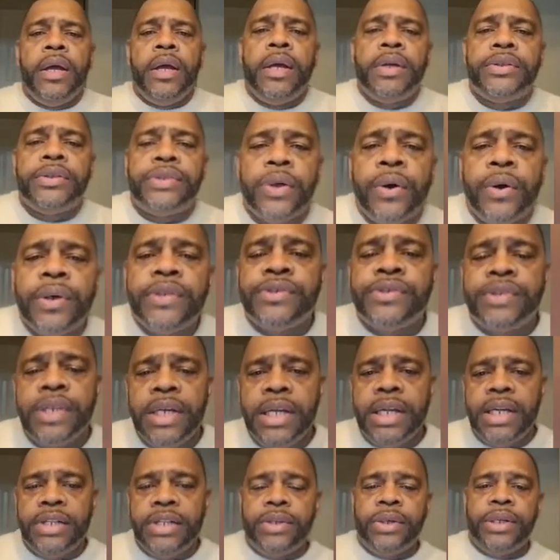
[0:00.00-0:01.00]
Sow a
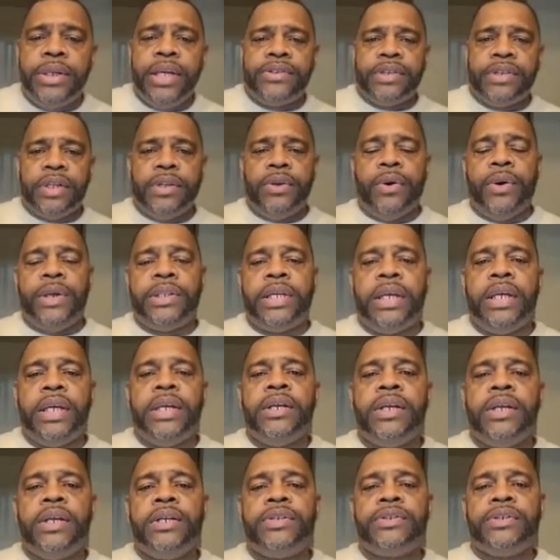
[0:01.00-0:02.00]
seed into this anointing.
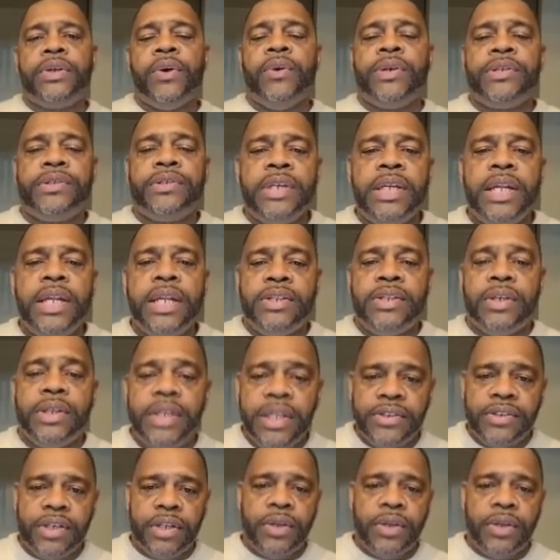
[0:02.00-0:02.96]
Sow a seed into this